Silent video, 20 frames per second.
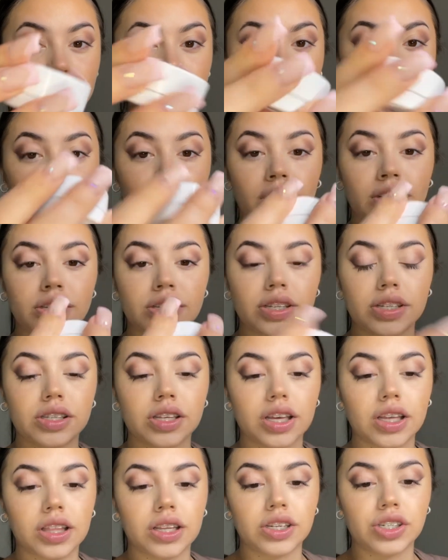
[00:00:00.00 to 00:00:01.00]
And this is
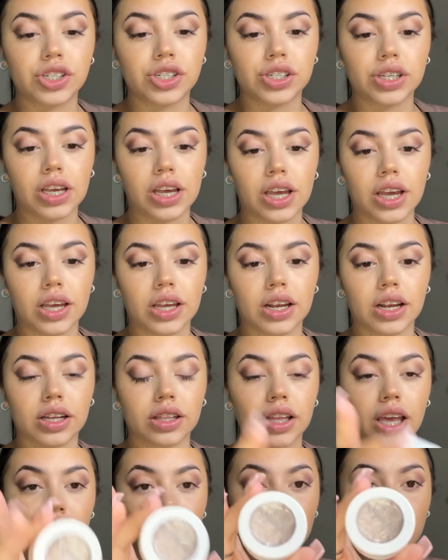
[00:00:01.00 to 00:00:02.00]
in the shade
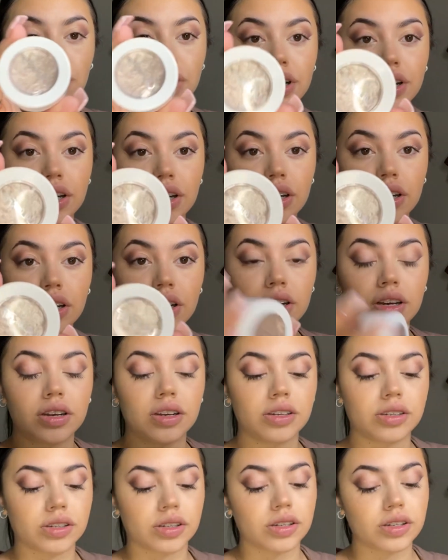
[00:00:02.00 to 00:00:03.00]
Ladybird.
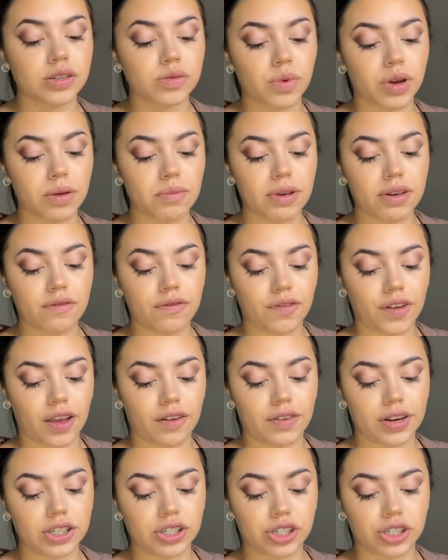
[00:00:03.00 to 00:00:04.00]
So this is one of my
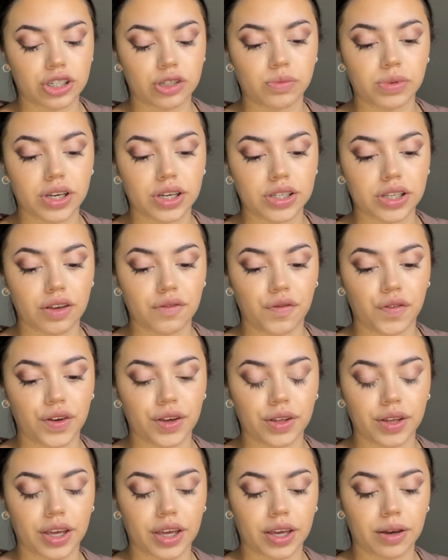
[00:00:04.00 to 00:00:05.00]
favorites just because I feel
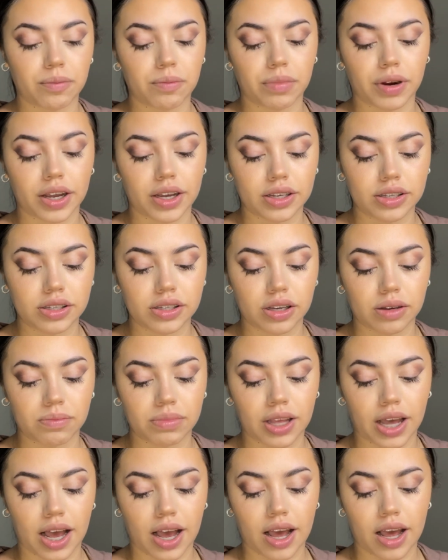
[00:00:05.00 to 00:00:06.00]
like it brightens up the
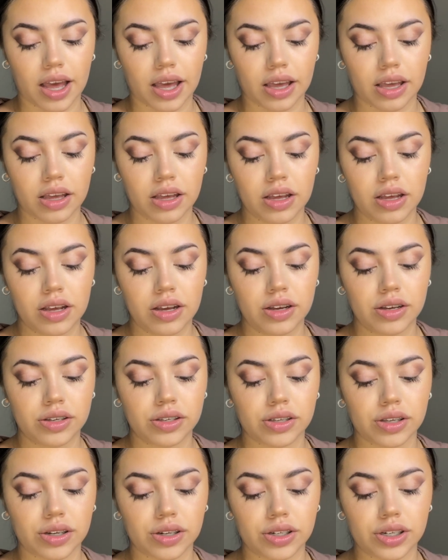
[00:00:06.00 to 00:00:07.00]
eye. So
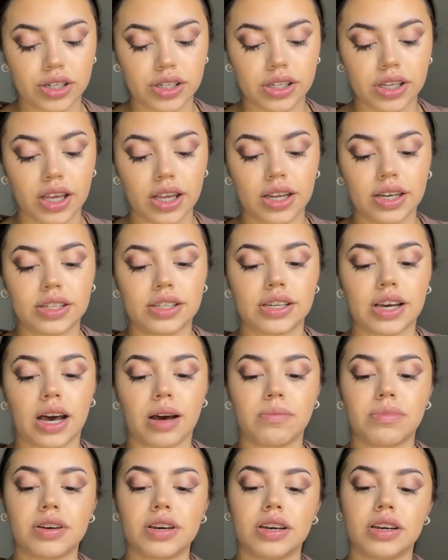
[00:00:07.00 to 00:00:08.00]
you're just gonna
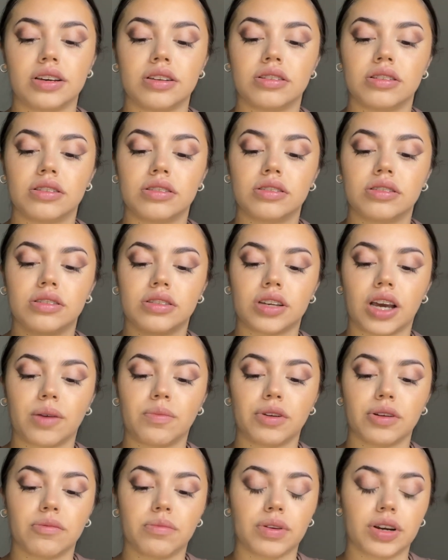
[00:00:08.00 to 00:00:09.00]
dab
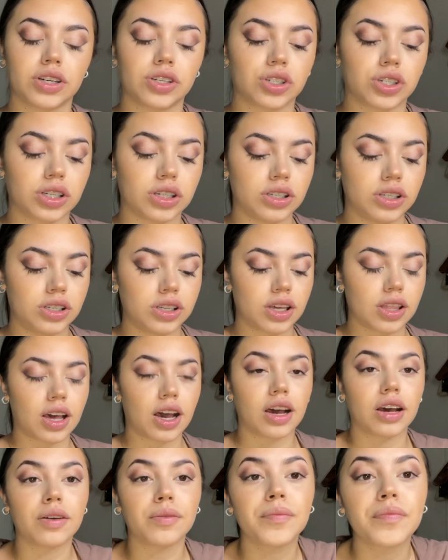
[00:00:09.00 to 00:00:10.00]
your brush into
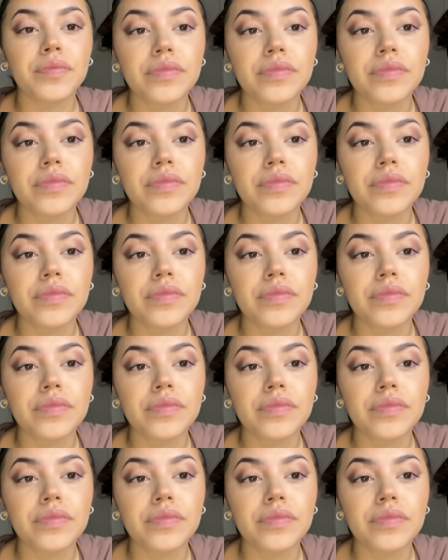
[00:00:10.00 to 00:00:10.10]
that.